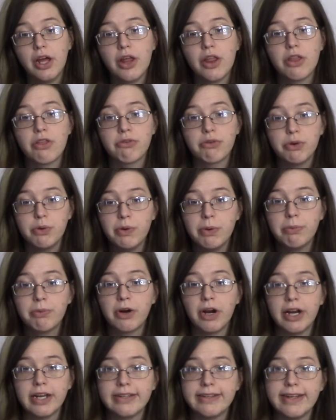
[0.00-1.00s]
through a
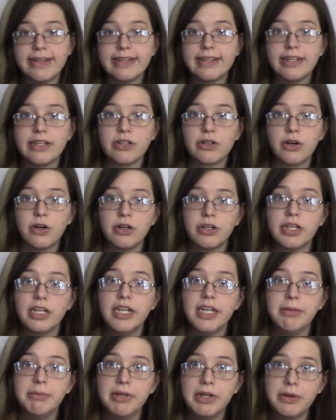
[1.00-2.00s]
process that's called
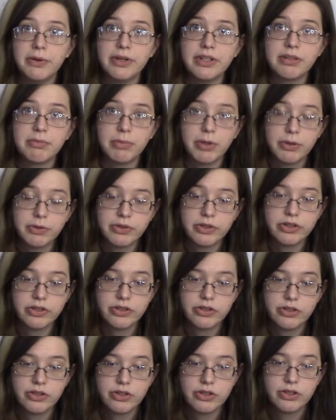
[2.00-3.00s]

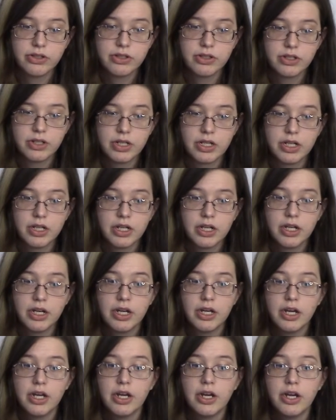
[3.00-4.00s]
chemiosmosis.
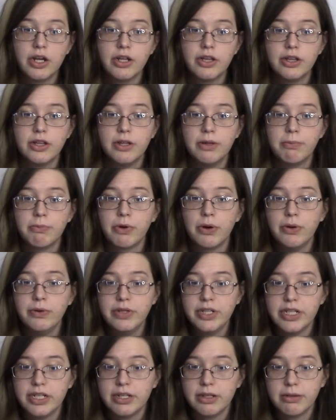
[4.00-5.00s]
The
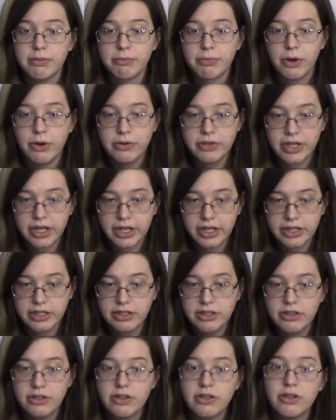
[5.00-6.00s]

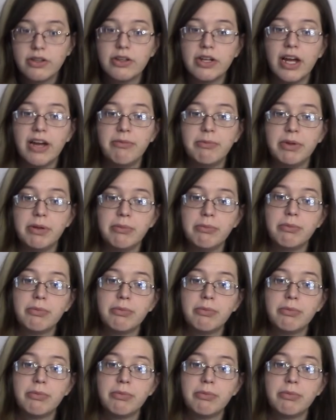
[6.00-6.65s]
protons have been